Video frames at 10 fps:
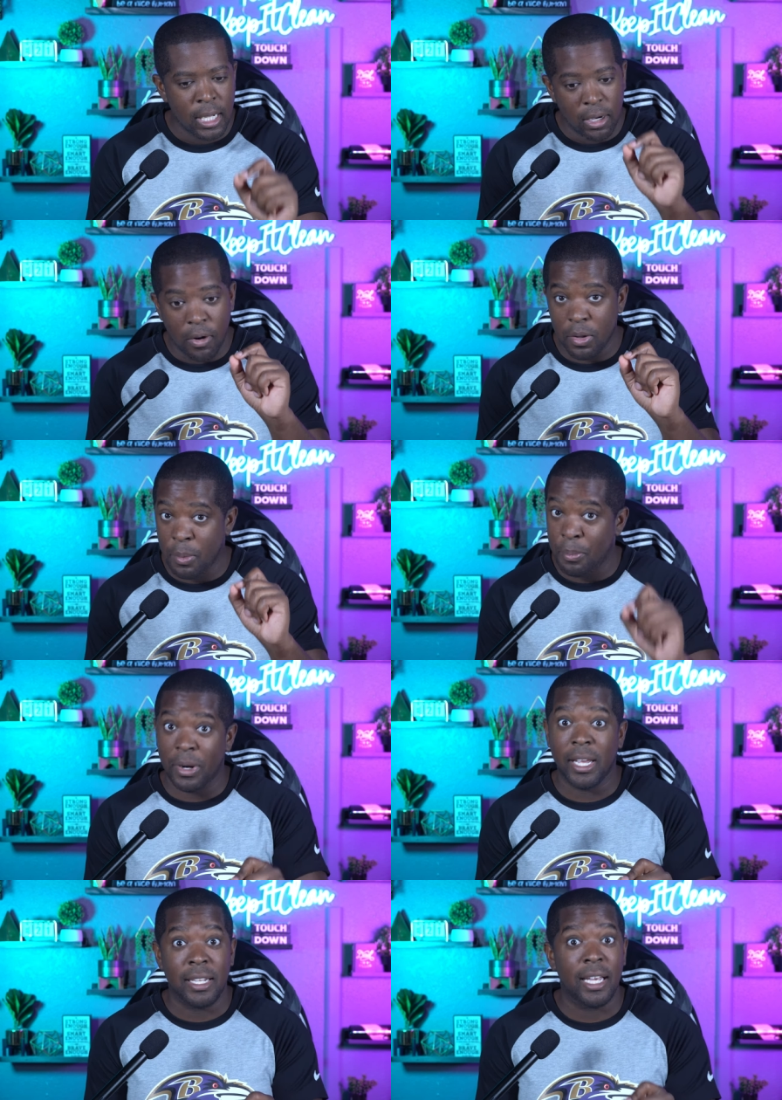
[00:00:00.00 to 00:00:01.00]
all the
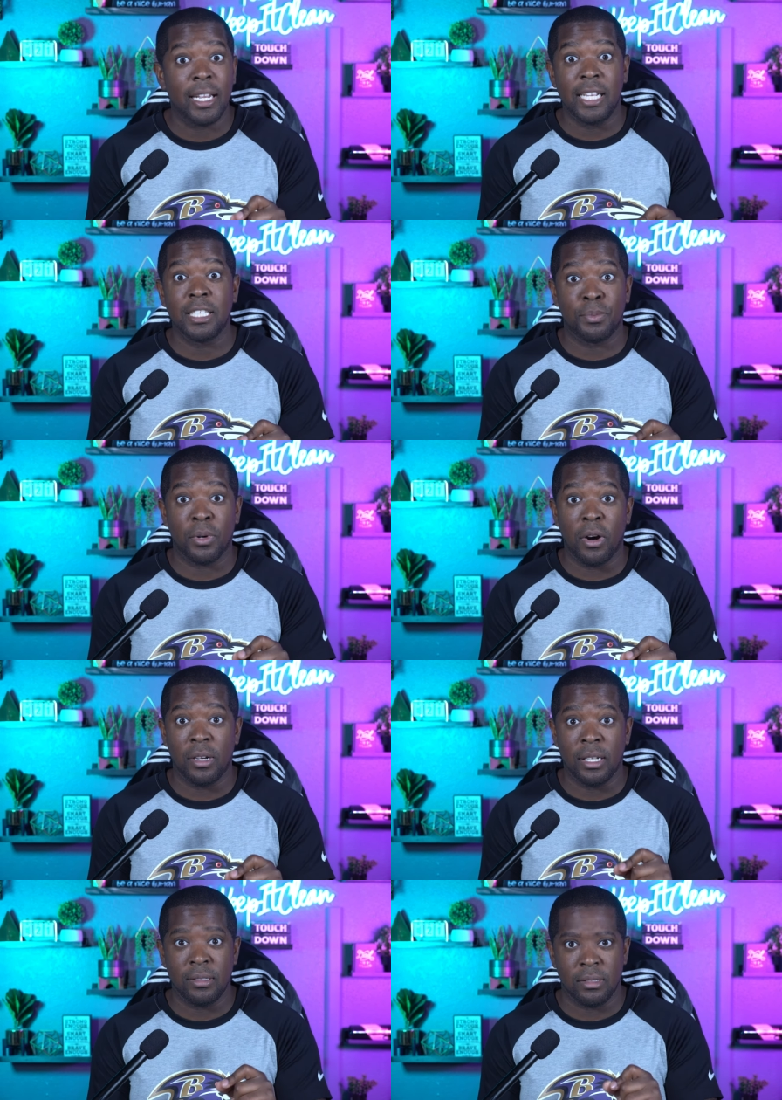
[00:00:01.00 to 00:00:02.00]
bread that he's
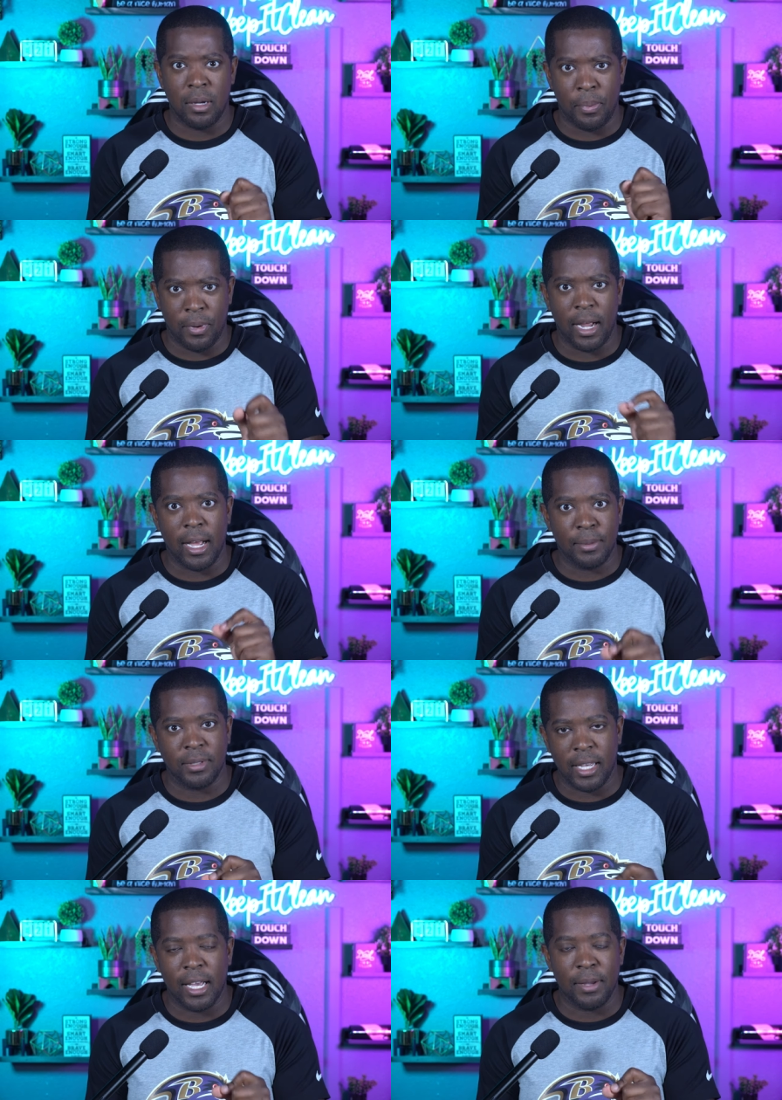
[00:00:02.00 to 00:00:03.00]
brought in, the prime
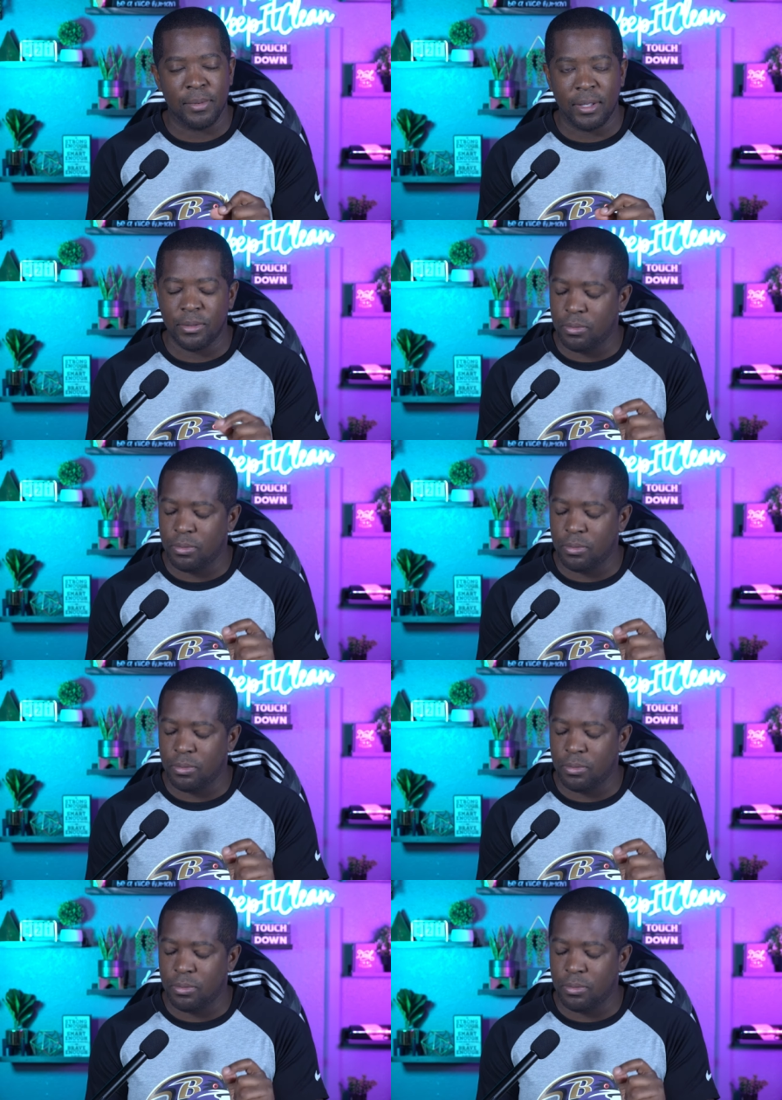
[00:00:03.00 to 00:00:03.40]
time, that